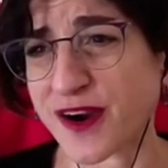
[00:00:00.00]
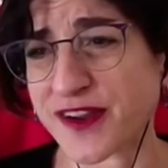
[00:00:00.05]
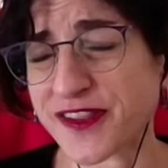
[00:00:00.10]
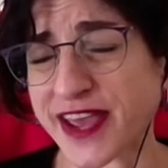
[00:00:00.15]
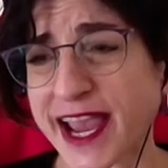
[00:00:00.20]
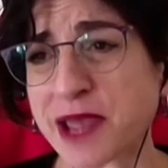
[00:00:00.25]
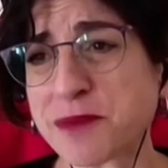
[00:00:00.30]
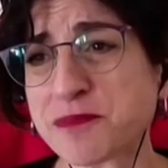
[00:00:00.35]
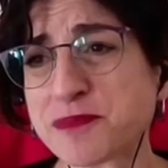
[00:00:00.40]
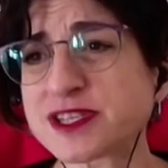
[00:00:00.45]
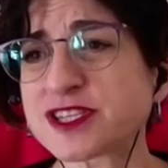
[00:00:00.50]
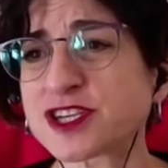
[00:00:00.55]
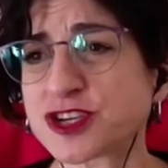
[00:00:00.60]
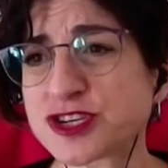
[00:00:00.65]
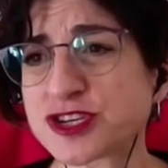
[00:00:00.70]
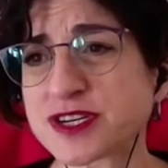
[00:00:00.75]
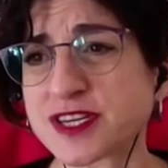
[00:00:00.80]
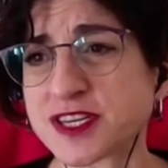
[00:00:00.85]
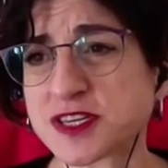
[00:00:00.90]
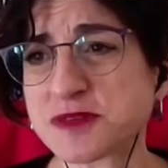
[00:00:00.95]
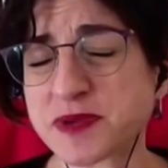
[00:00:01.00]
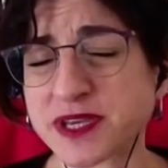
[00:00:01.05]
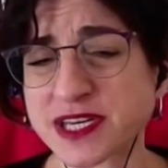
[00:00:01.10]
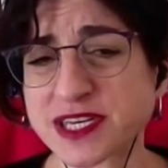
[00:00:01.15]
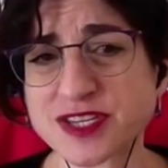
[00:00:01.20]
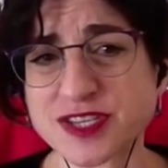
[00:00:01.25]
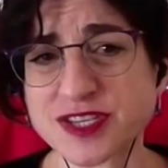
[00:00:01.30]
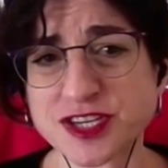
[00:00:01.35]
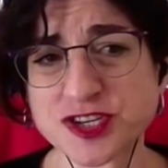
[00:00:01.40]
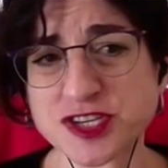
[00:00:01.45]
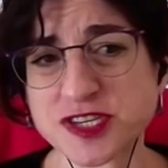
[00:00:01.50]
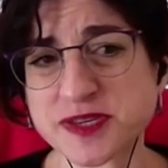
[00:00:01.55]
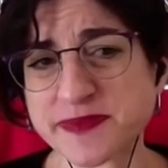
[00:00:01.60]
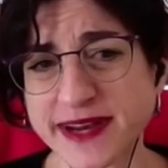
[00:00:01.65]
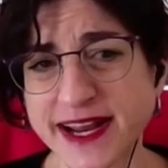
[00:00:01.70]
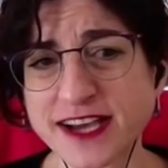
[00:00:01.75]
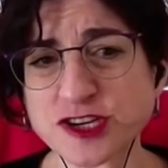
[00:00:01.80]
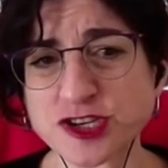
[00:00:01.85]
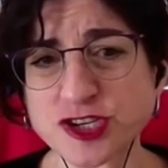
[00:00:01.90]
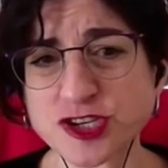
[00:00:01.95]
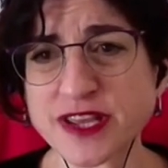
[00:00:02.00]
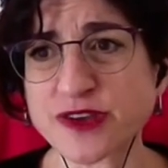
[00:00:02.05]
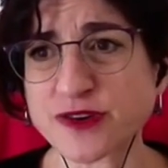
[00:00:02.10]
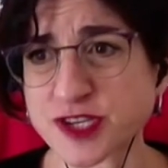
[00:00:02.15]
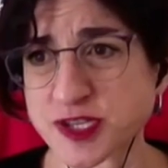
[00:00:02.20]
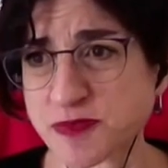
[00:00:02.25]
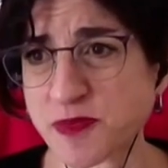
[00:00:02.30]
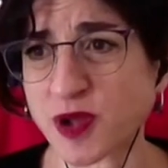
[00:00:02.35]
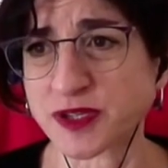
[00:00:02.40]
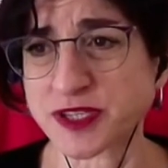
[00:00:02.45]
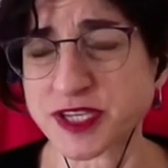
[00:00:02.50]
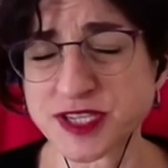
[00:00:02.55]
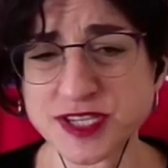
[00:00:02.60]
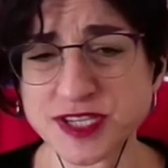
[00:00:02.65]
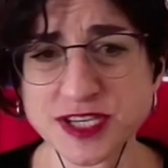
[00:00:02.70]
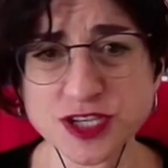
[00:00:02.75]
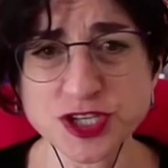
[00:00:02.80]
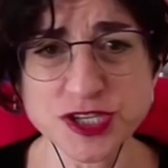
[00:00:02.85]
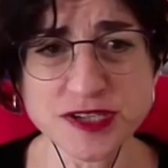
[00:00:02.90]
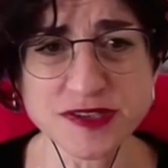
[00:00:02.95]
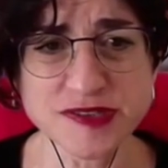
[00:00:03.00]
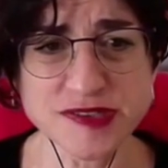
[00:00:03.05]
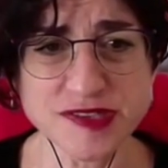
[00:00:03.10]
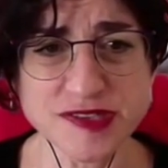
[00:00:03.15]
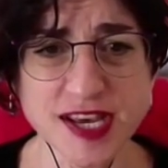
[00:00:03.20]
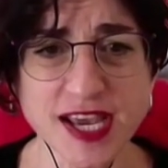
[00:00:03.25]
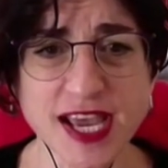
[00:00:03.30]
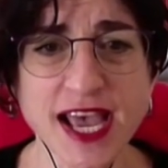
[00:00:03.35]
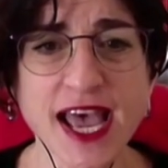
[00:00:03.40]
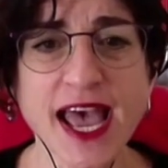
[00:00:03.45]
They get positioned as big decisions, but actually they're small decisions.